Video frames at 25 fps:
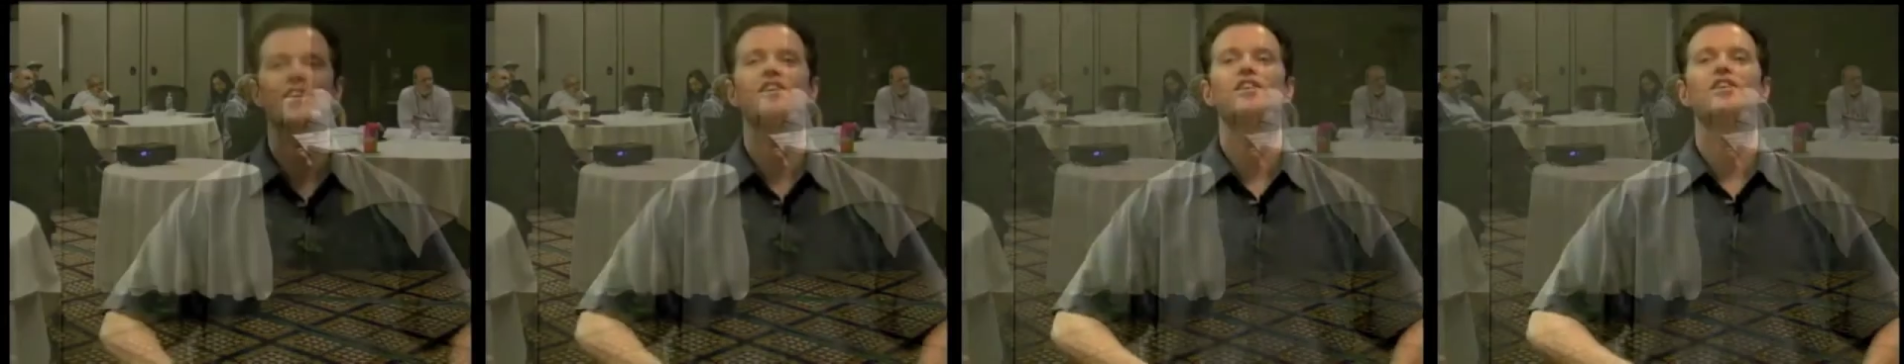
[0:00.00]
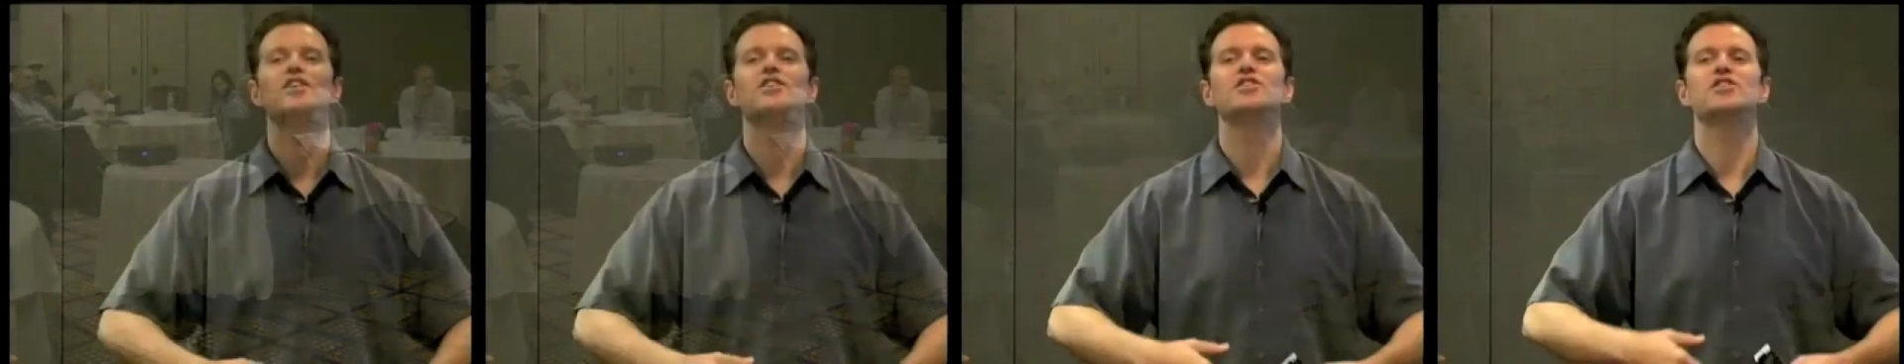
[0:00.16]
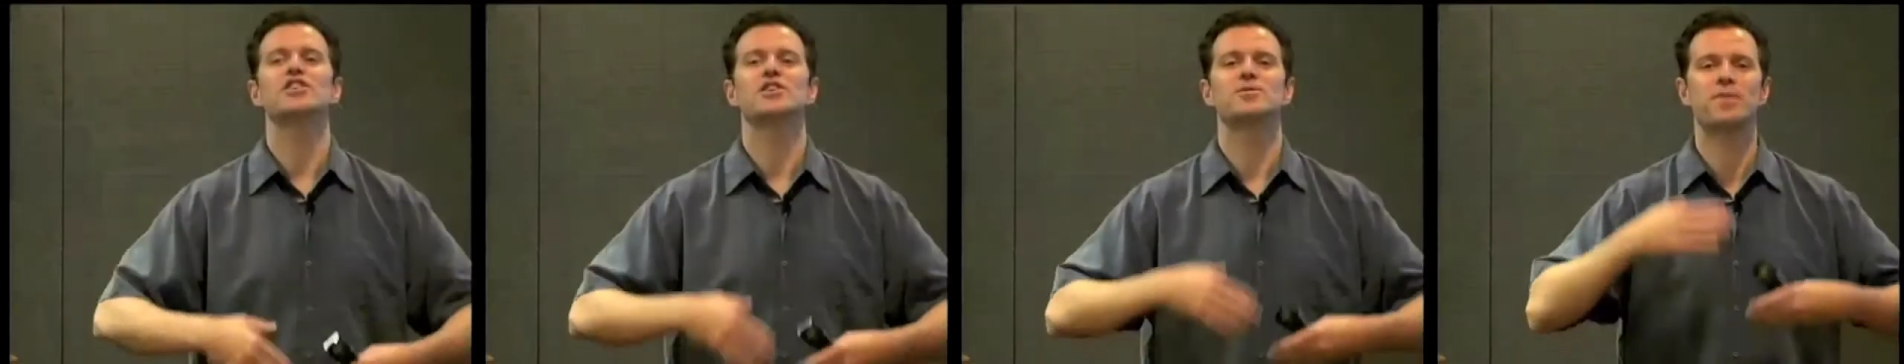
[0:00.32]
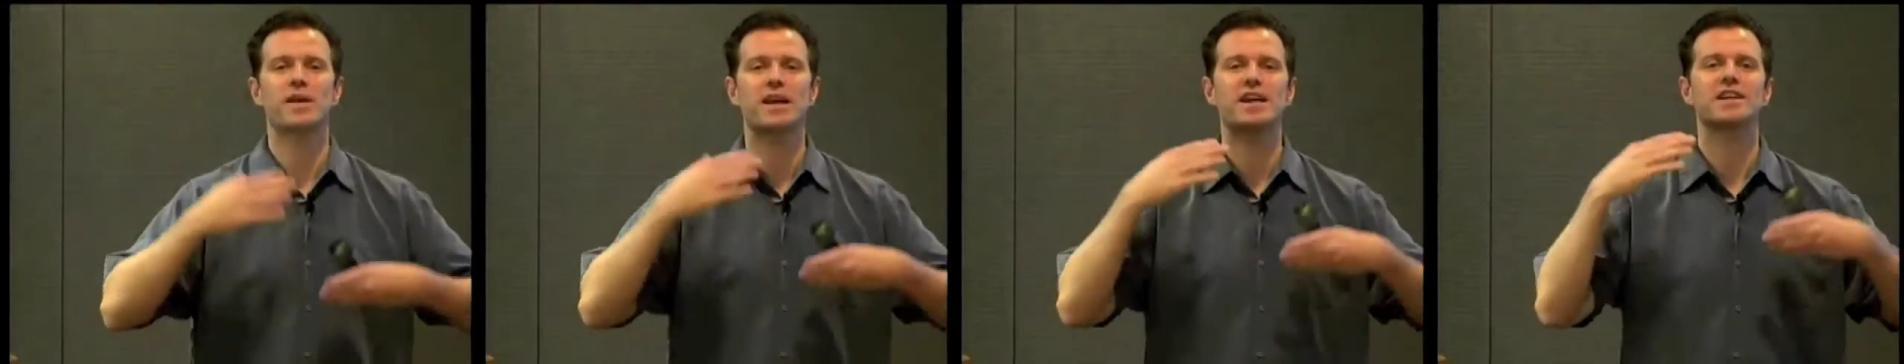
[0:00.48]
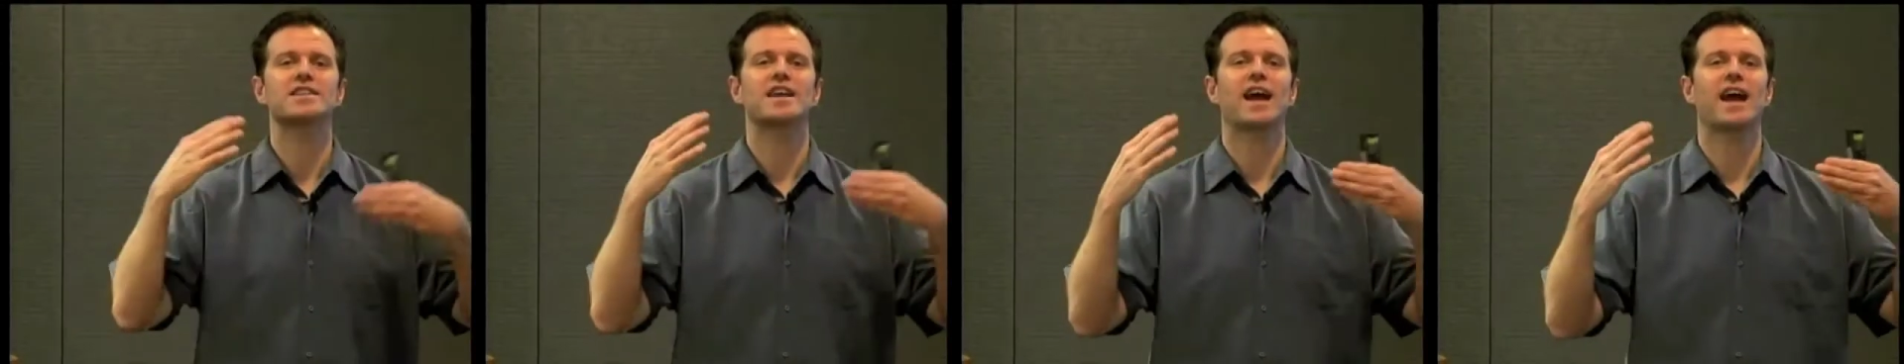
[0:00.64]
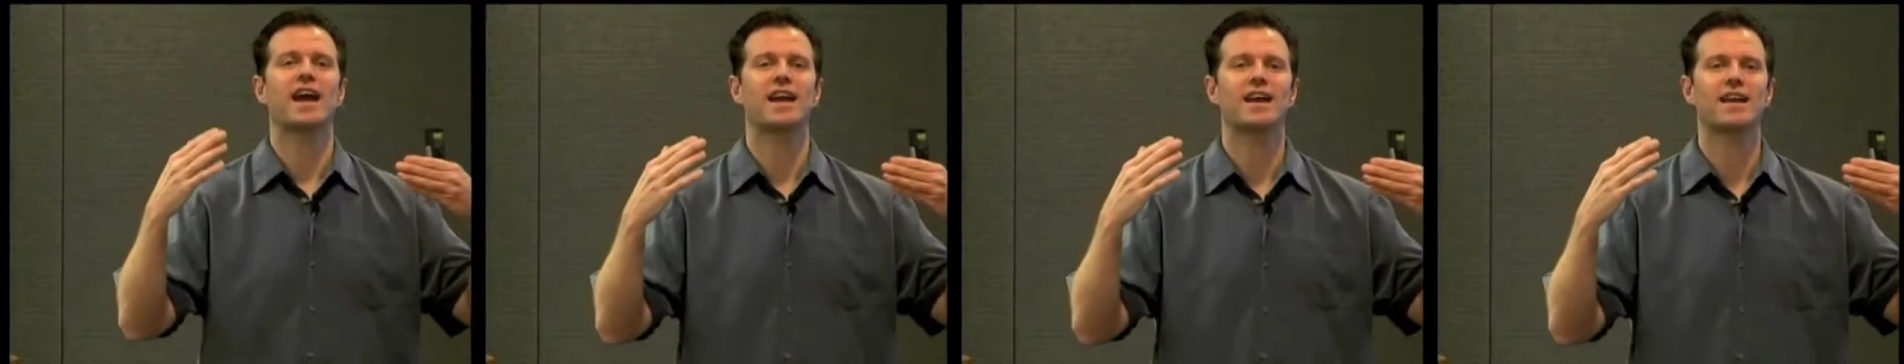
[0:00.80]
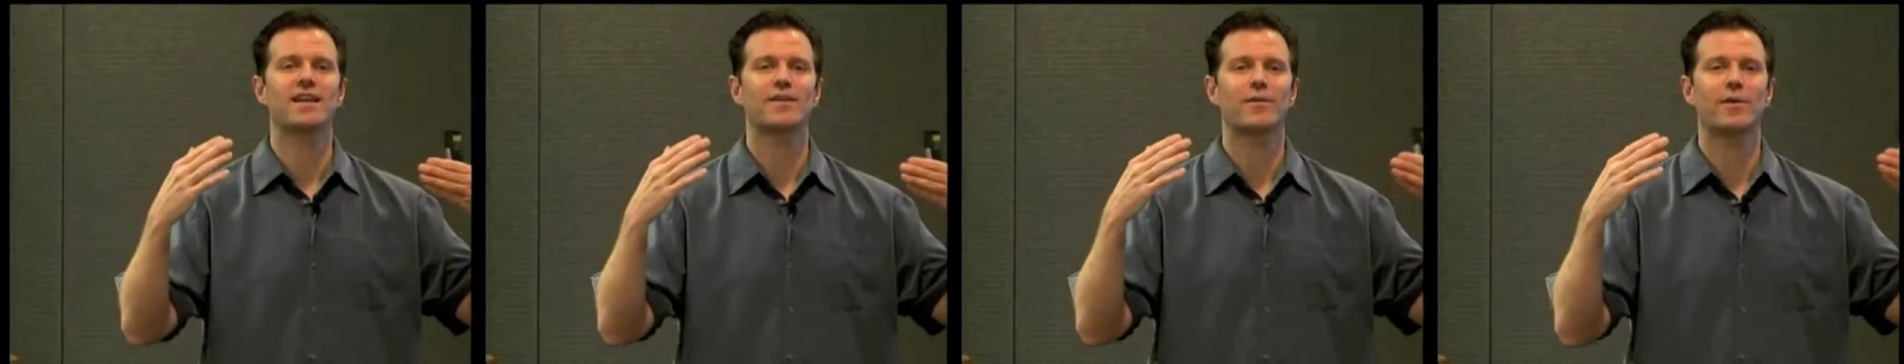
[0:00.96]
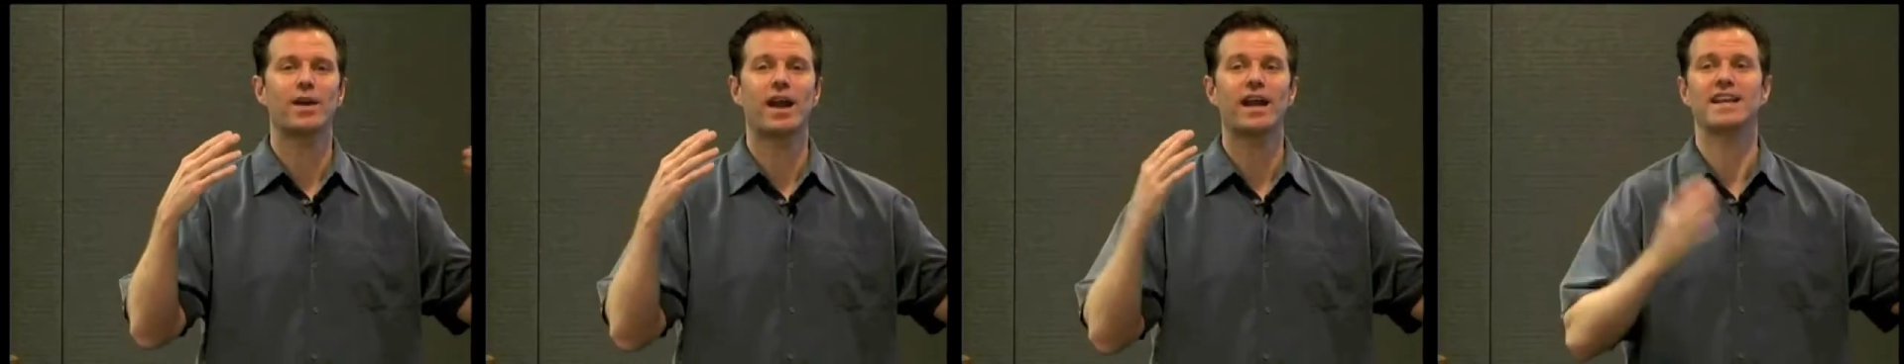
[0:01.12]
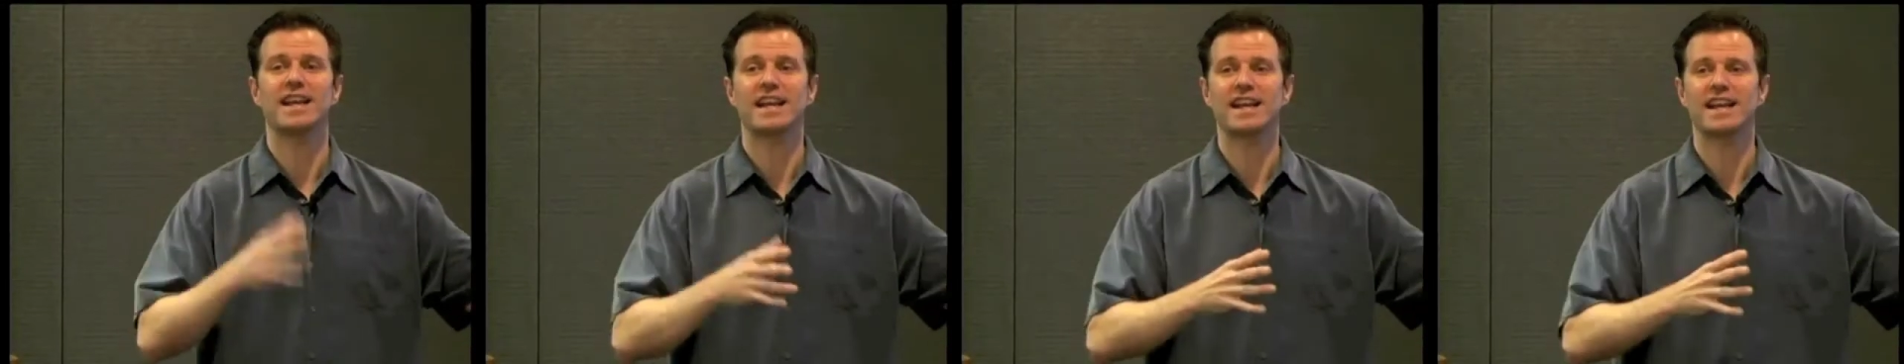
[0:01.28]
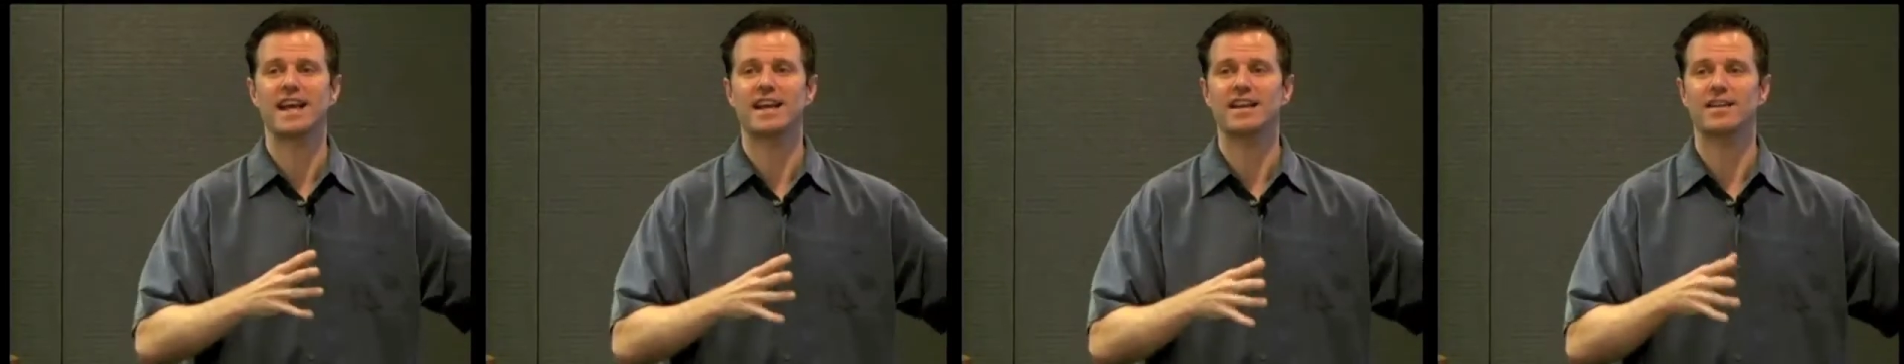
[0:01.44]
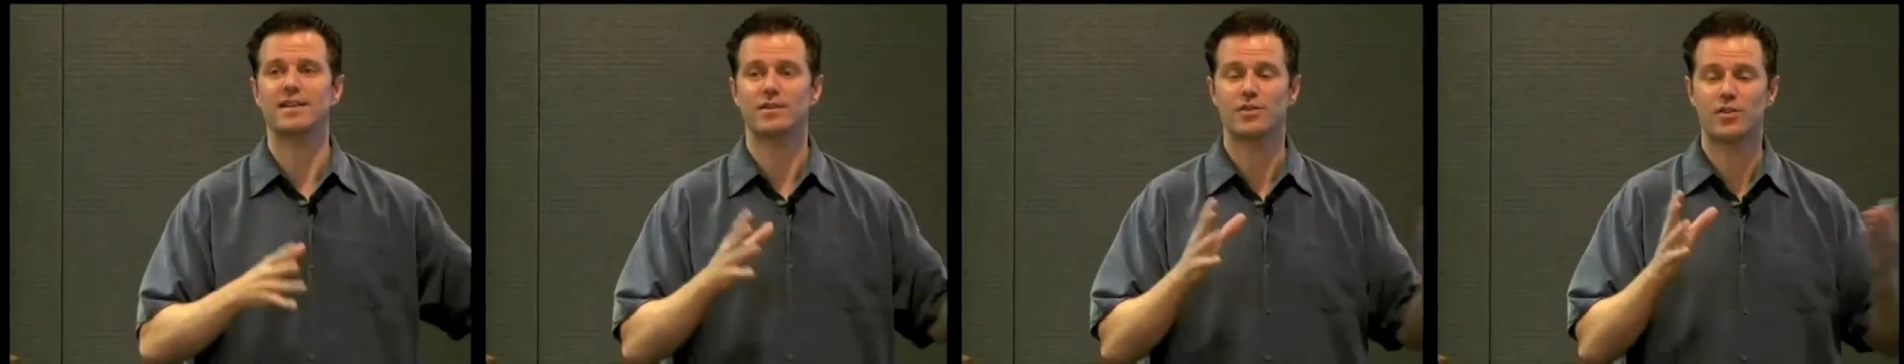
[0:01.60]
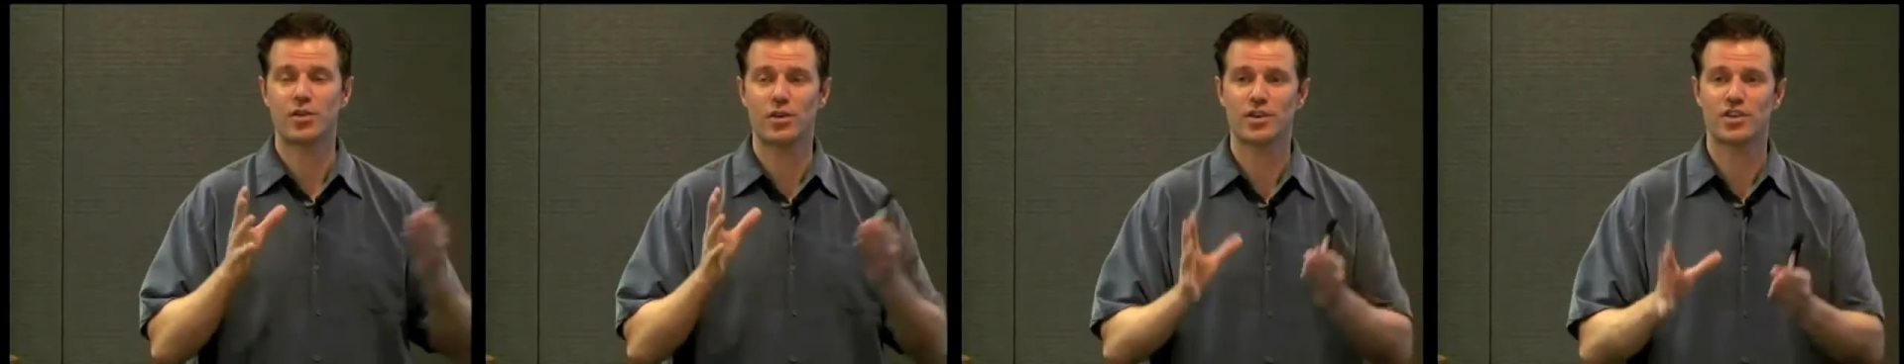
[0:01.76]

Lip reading: just because when I did get to